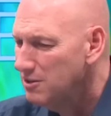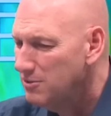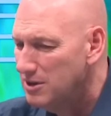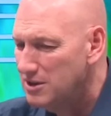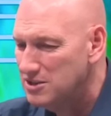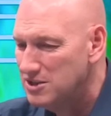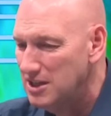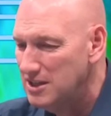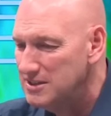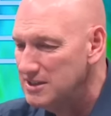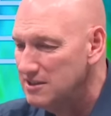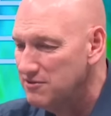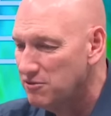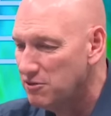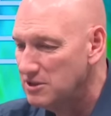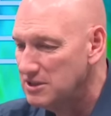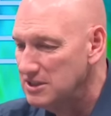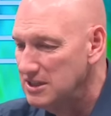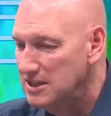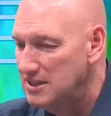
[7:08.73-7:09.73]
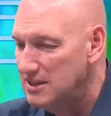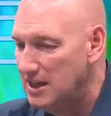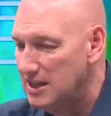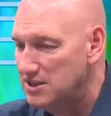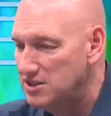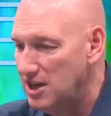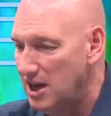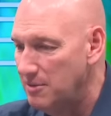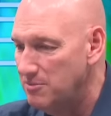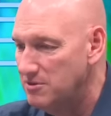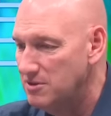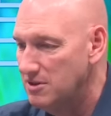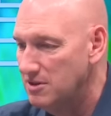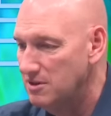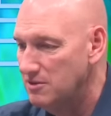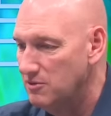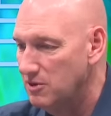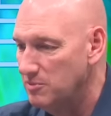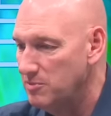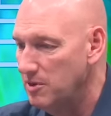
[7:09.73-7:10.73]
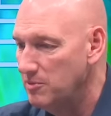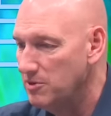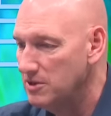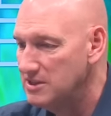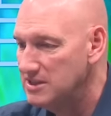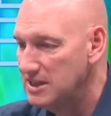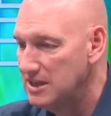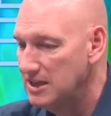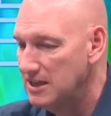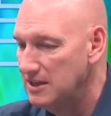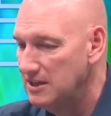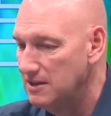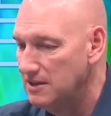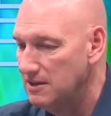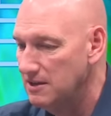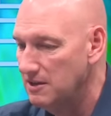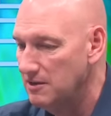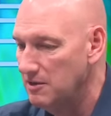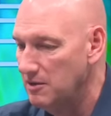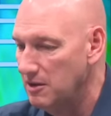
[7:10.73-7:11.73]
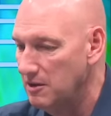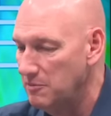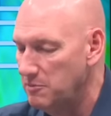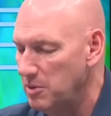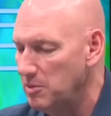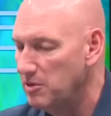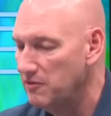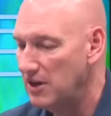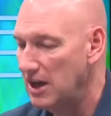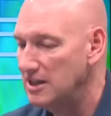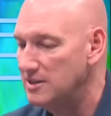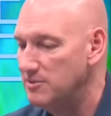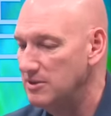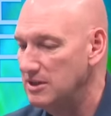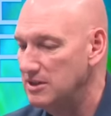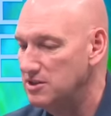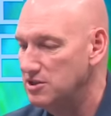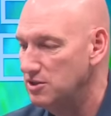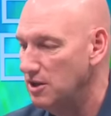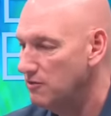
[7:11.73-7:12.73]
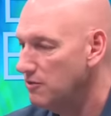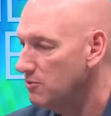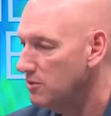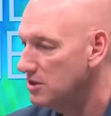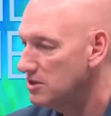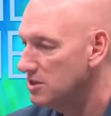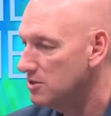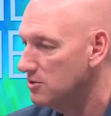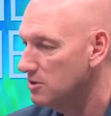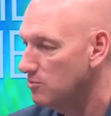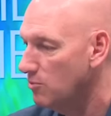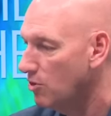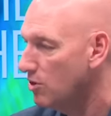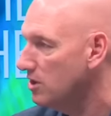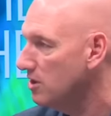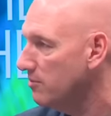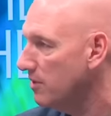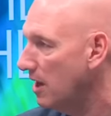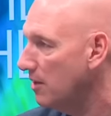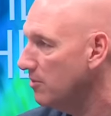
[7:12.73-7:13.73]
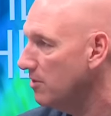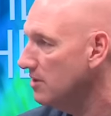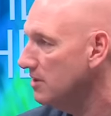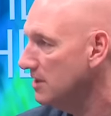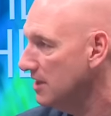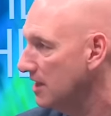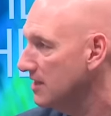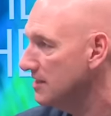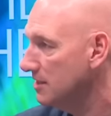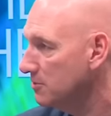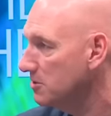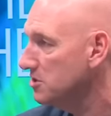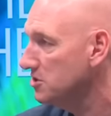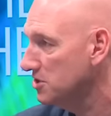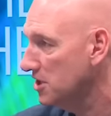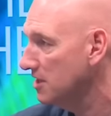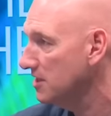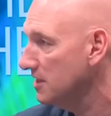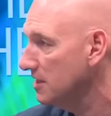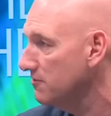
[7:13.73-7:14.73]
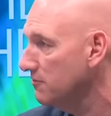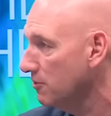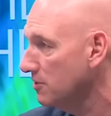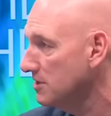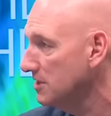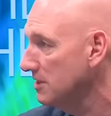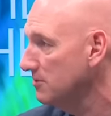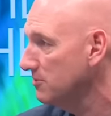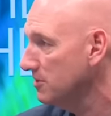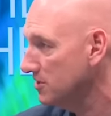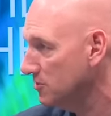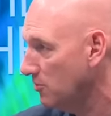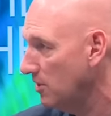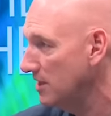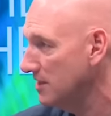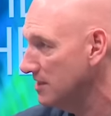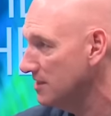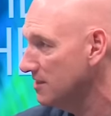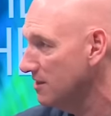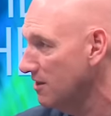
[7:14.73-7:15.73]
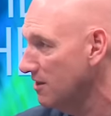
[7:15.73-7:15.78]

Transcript: know what? Genesis 14 is that chapter when people say, uh, people have asked me, do you ever wish there was more in the Bible? Yes, I wish Genesis 14 was twice as